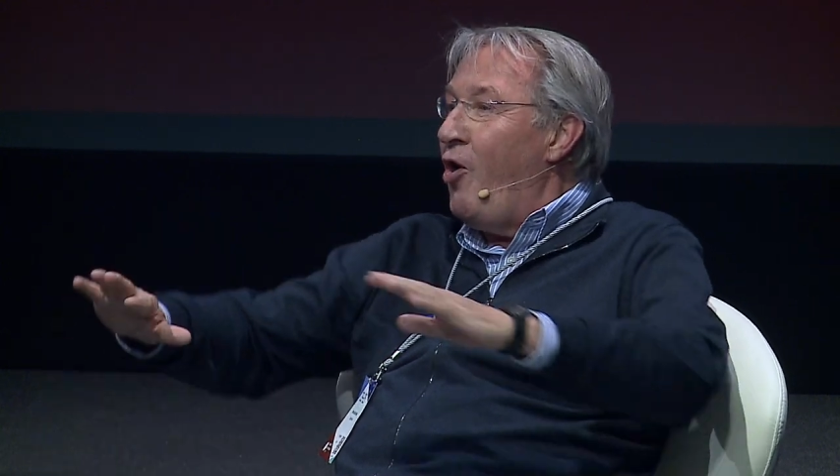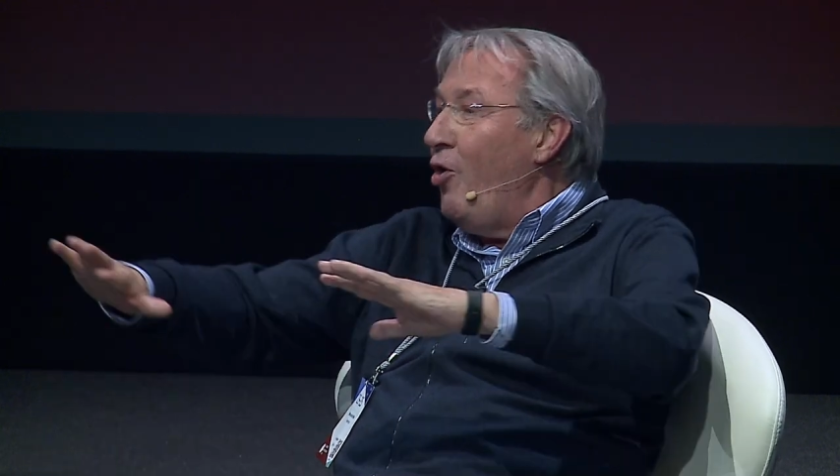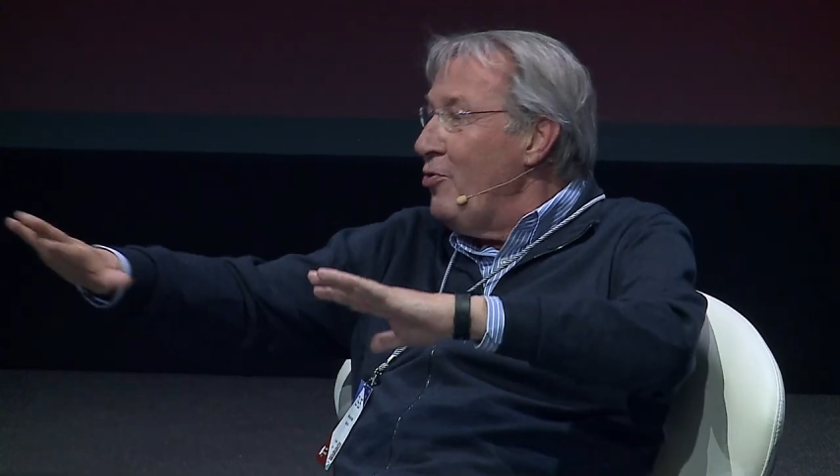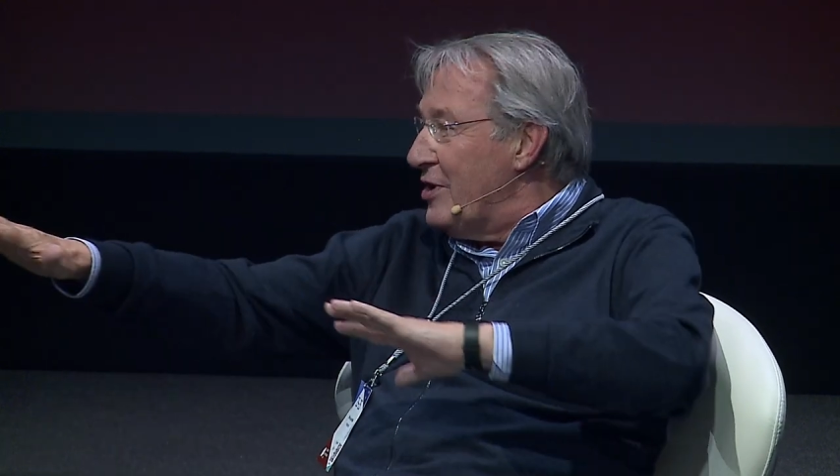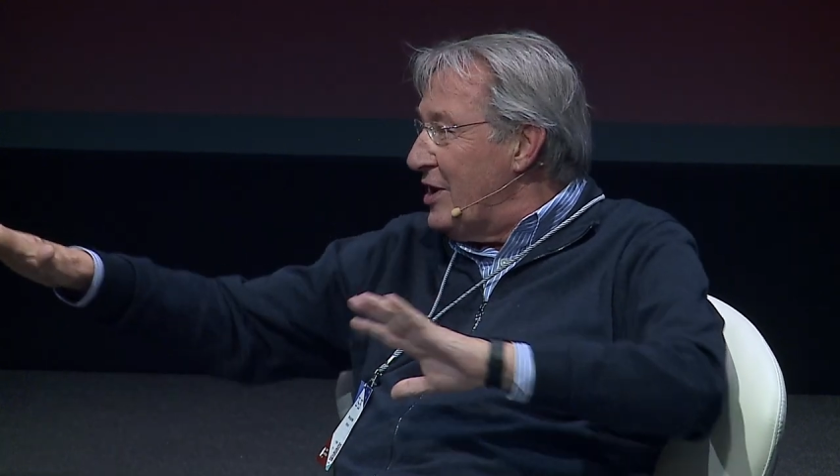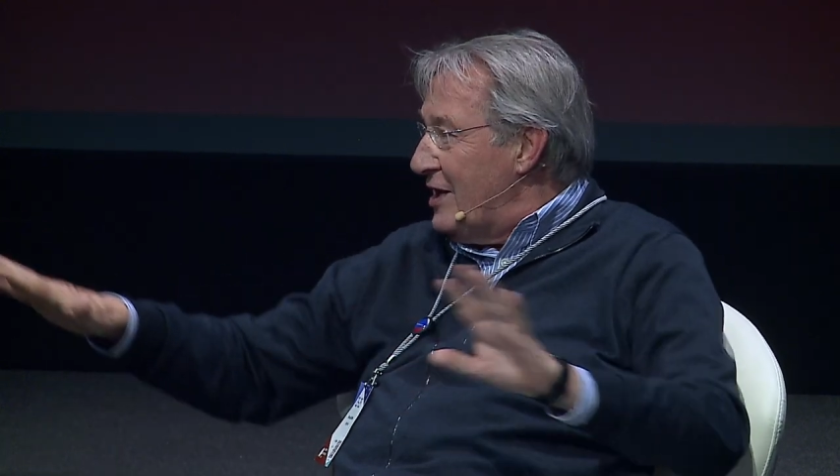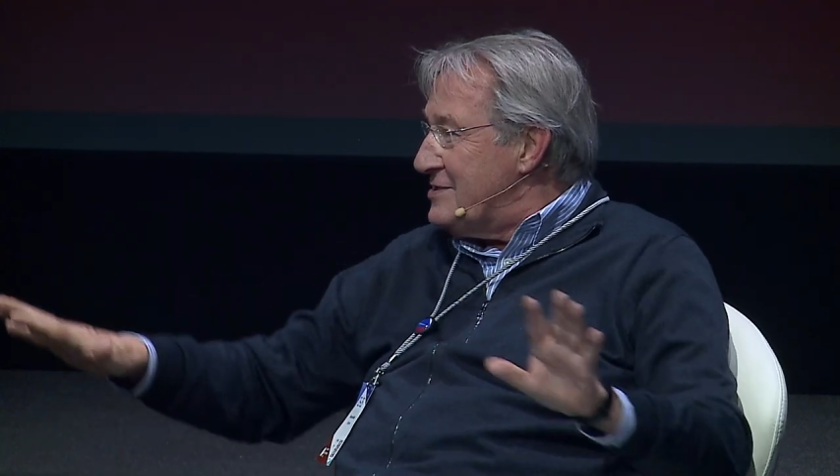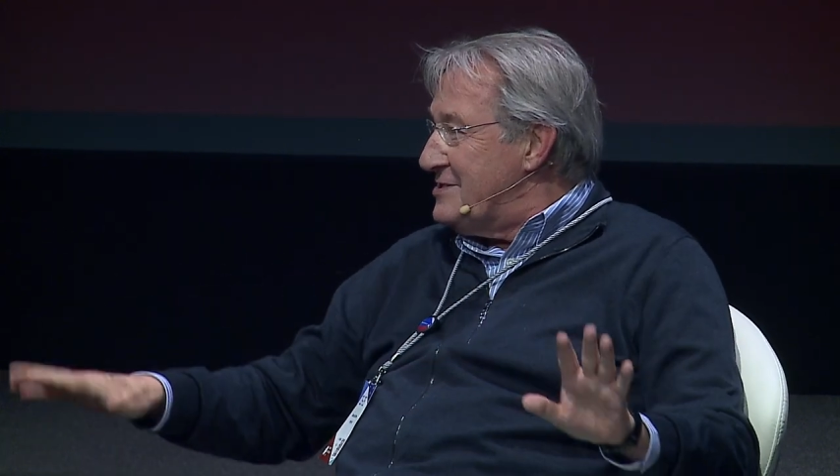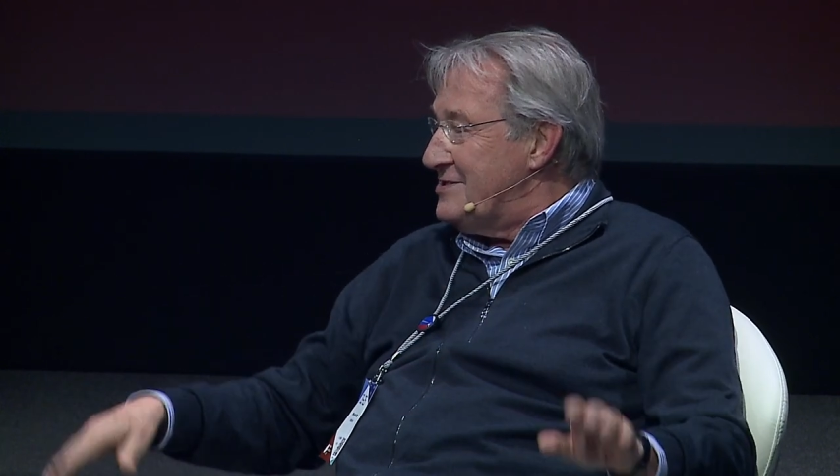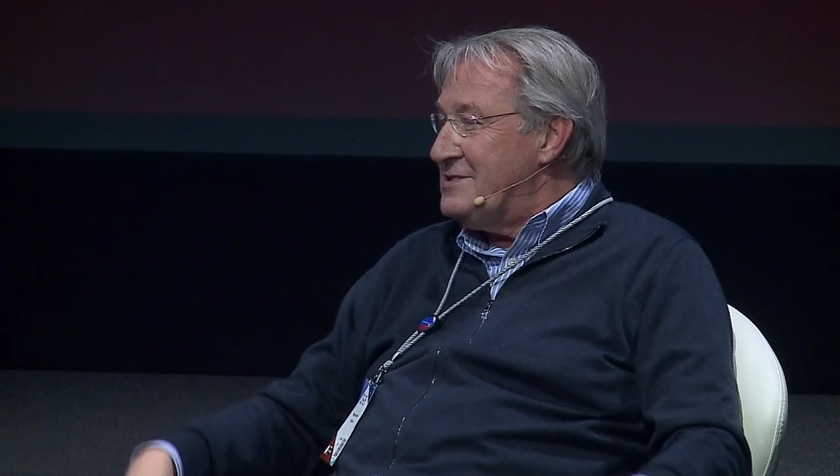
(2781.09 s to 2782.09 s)
all the
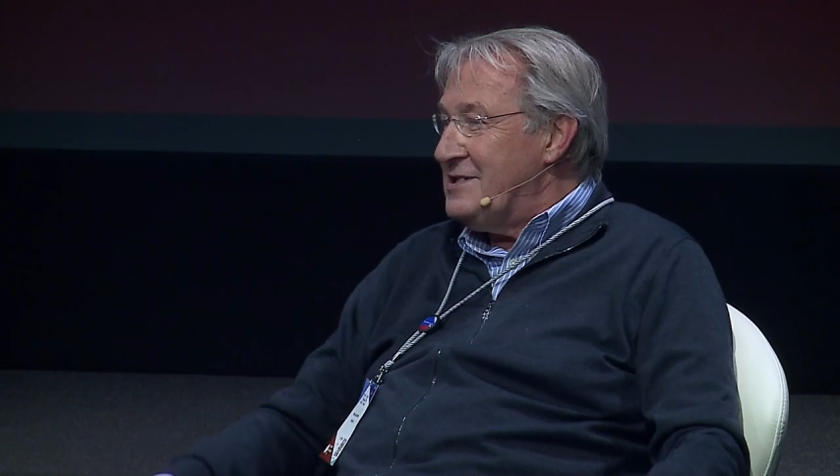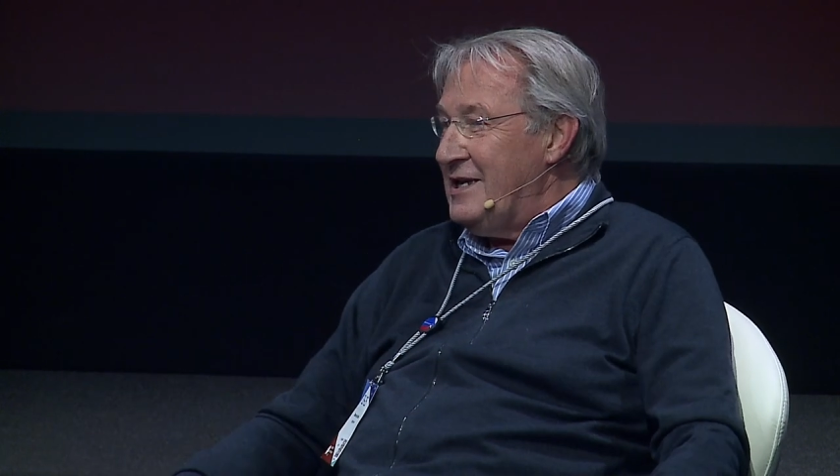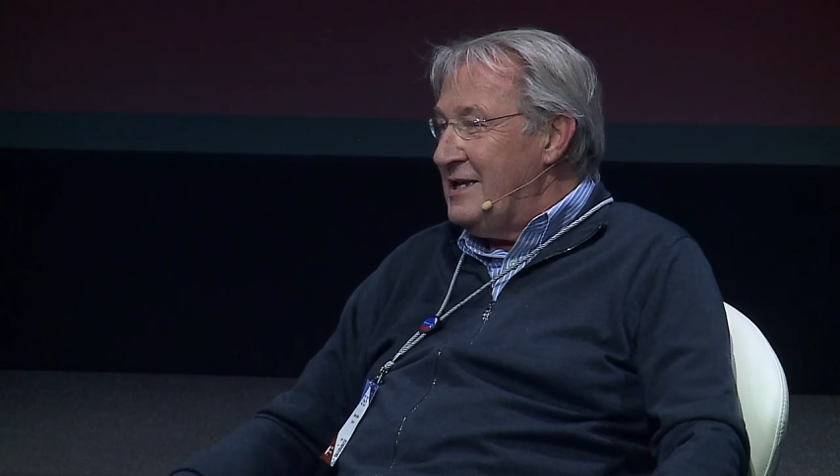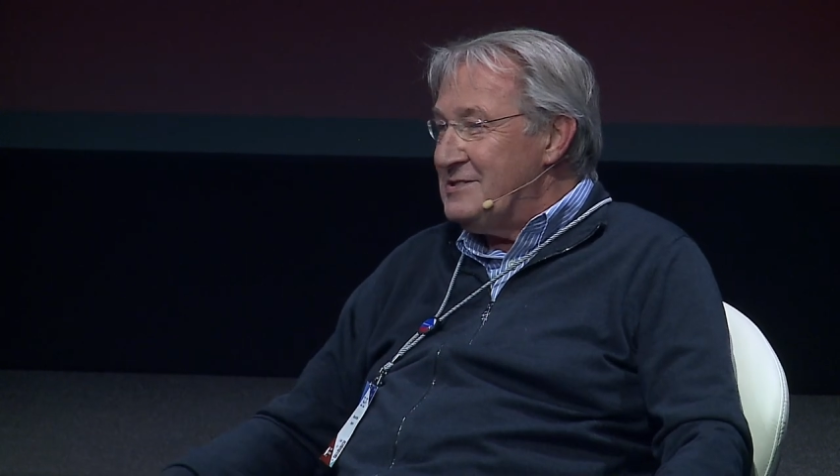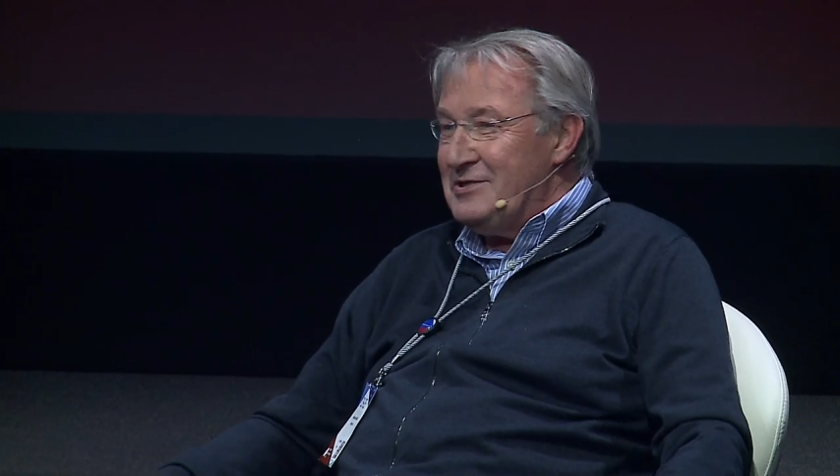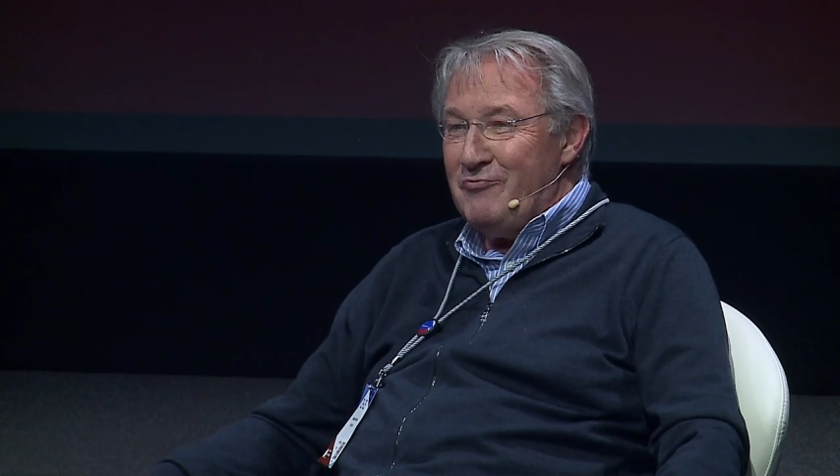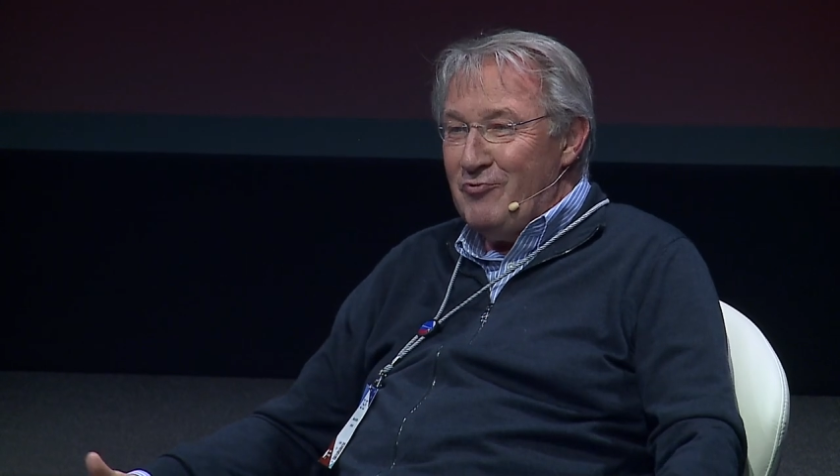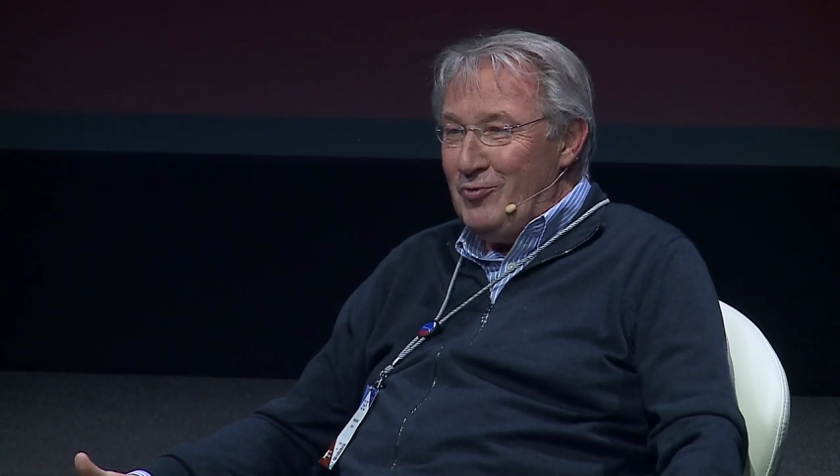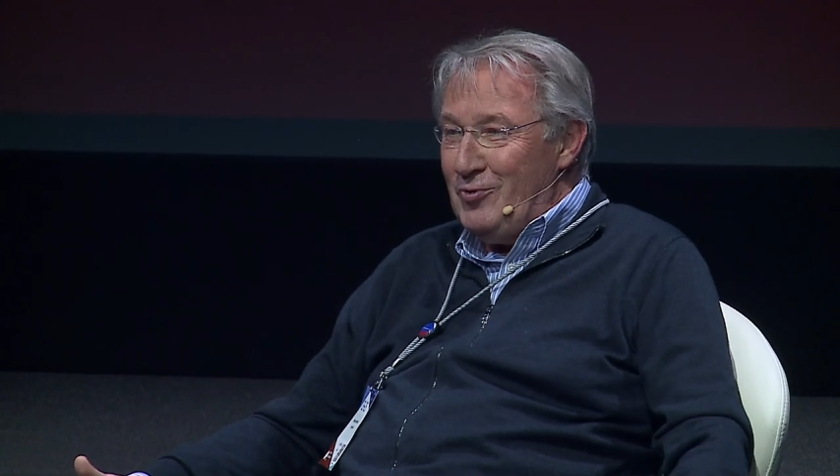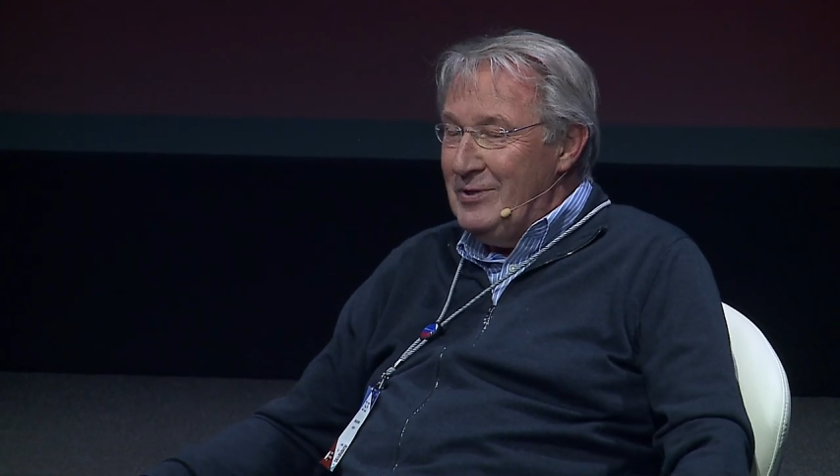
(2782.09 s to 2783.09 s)
clusters is the
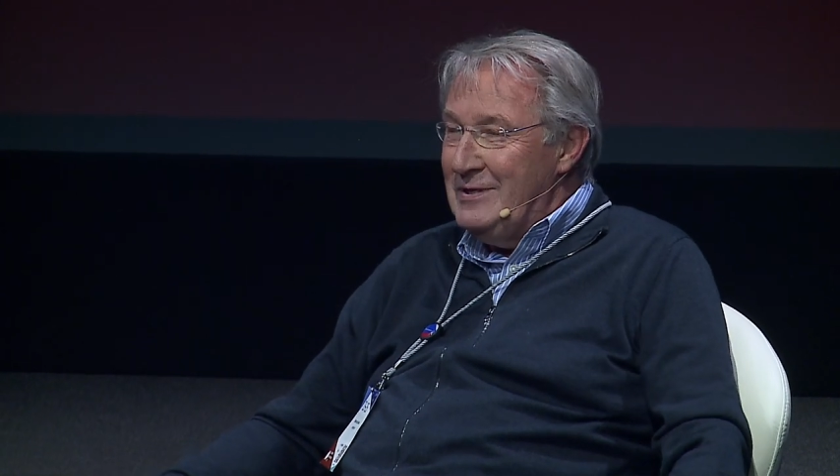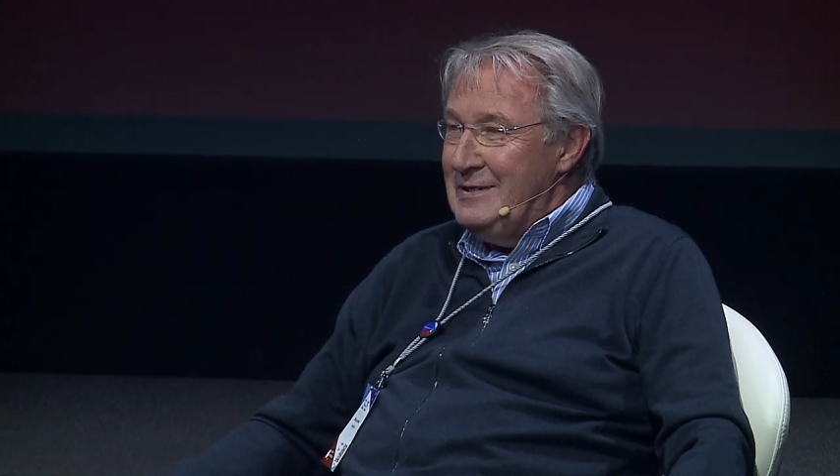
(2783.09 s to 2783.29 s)
rule.